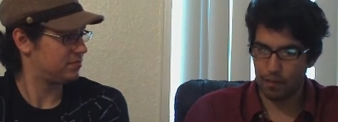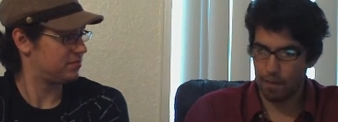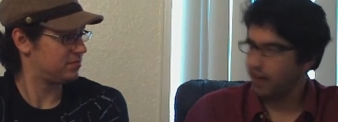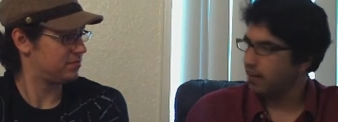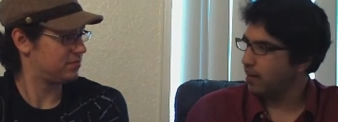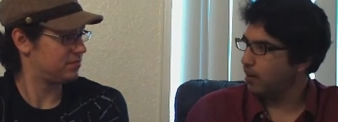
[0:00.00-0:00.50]

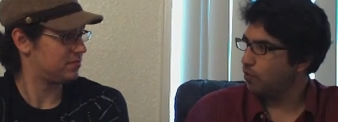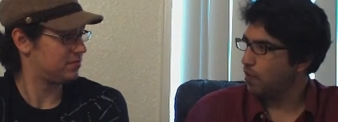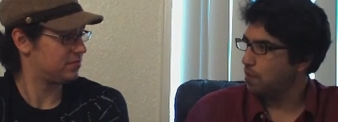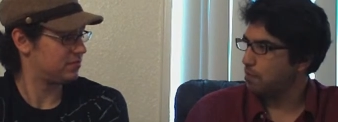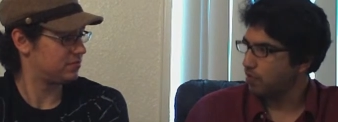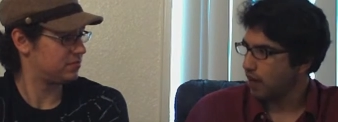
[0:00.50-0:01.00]
Speaker 1: Depending on
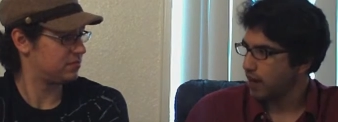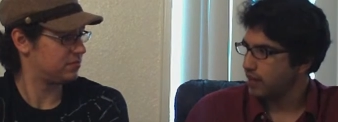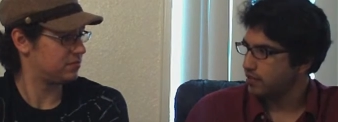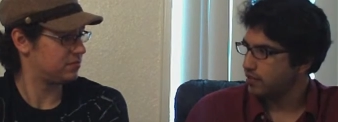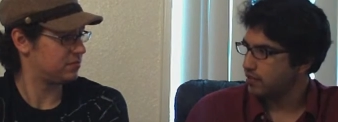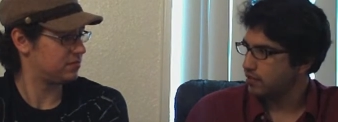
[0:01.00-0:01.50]
what
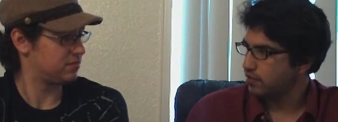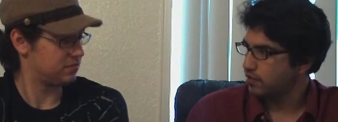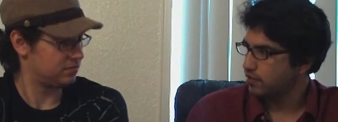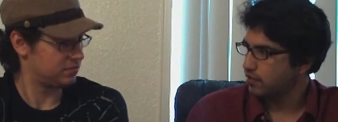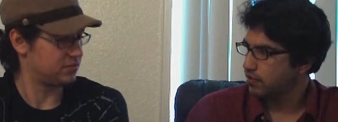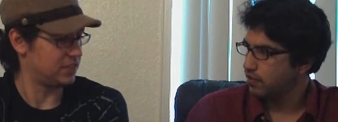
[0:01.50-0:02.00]
price
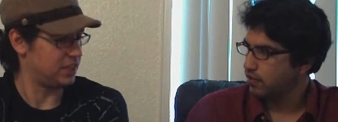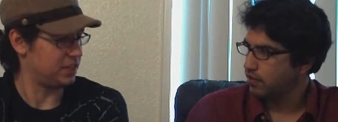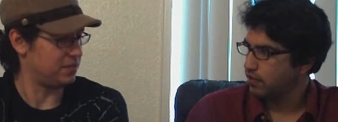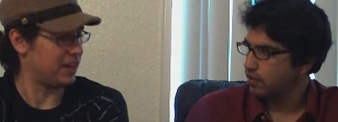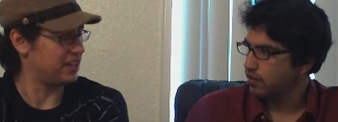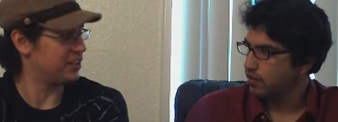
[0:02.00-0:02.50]
you
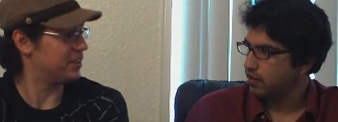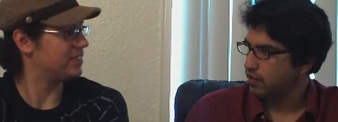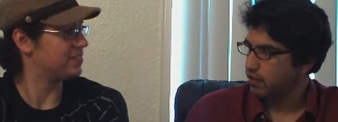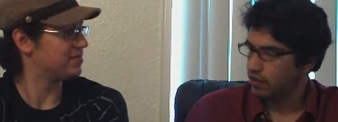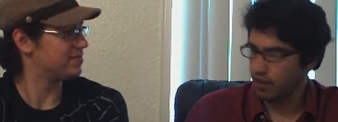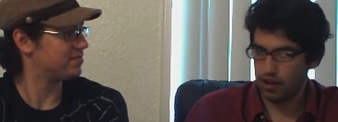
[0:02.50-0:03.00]
might do
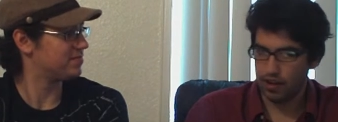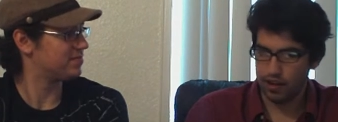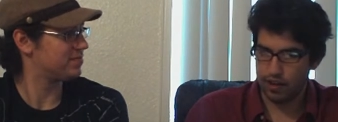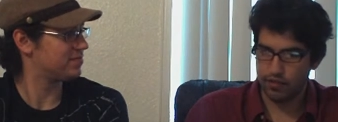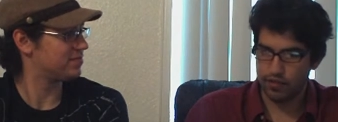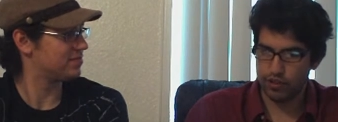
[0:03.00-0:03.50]
it, the
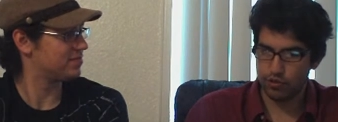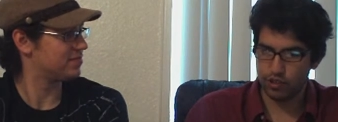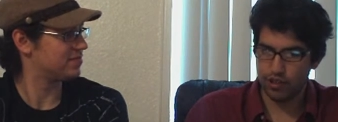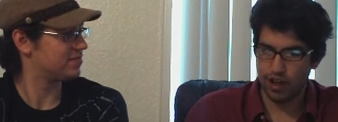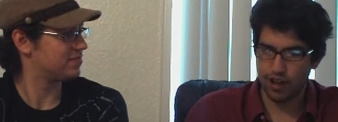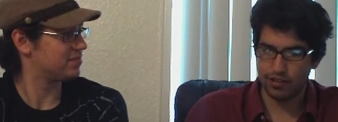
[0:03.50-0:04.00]
individual
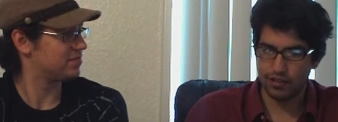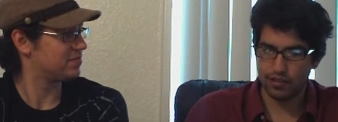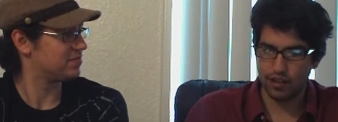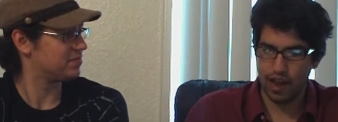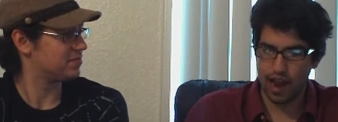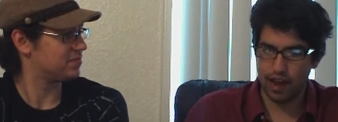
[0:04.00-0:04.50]
stocks
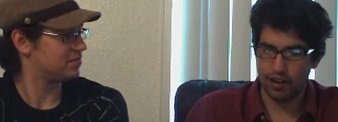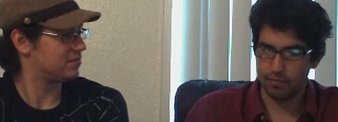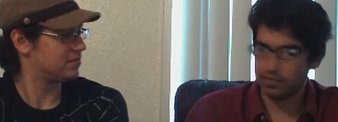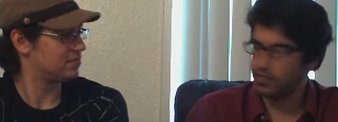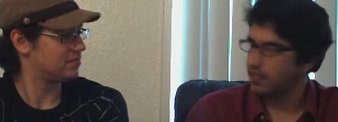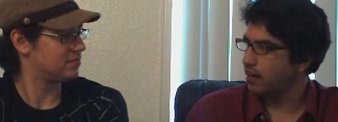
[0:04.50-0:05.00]
end
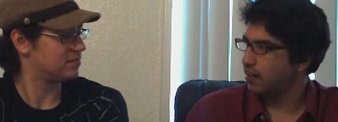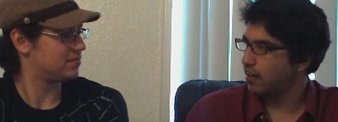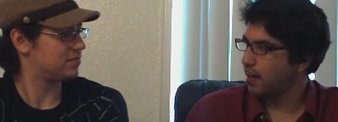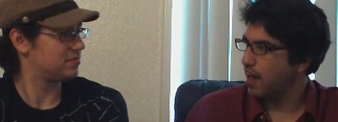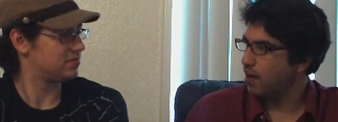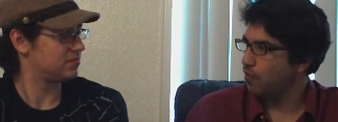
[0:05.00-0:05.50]
up
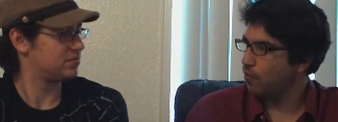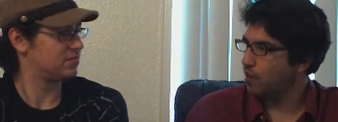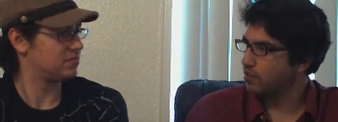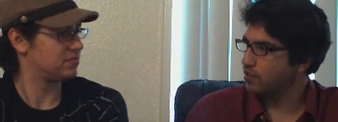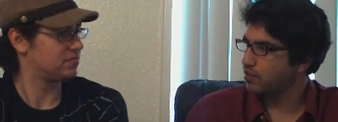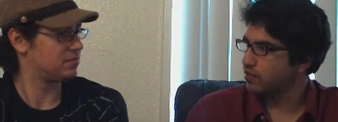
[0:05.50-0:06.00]
settling at
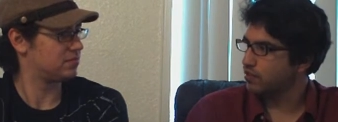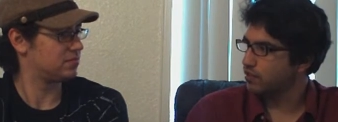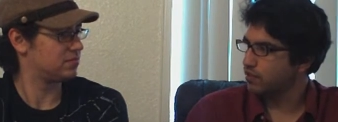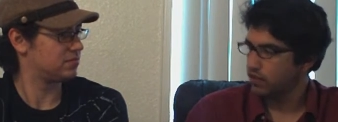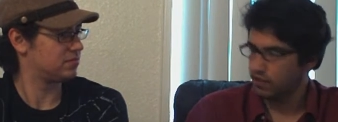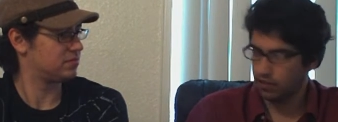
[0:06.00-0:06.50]

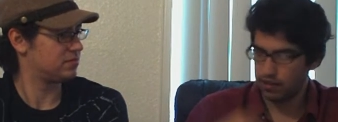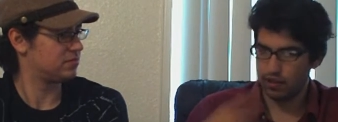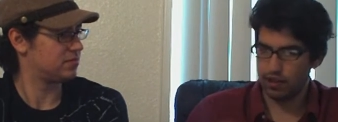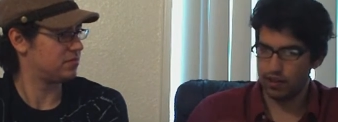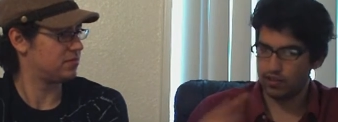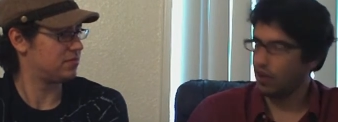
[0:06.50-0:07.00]
once
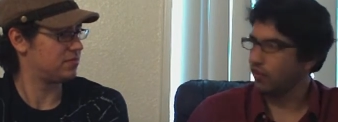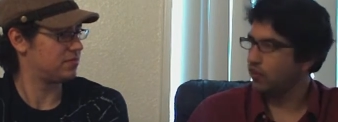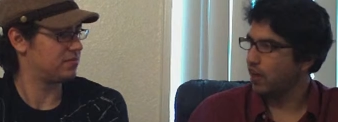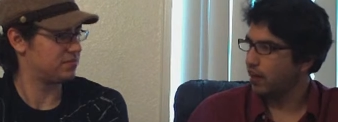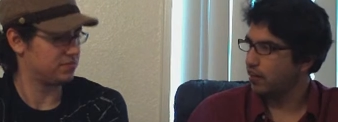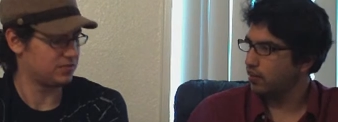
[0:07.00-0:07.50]
it's all
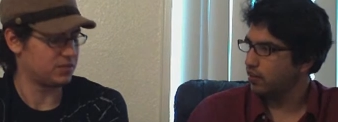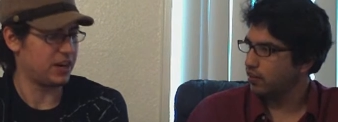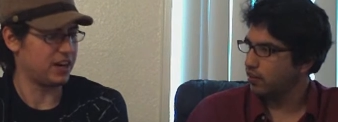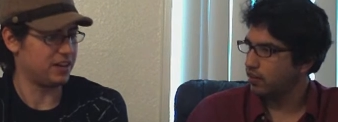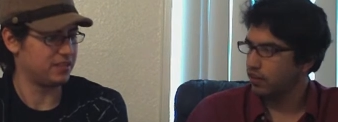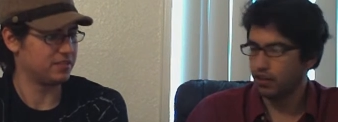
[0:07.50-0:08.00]
done.
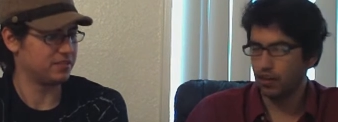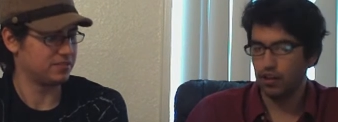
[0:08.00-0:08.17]
Right.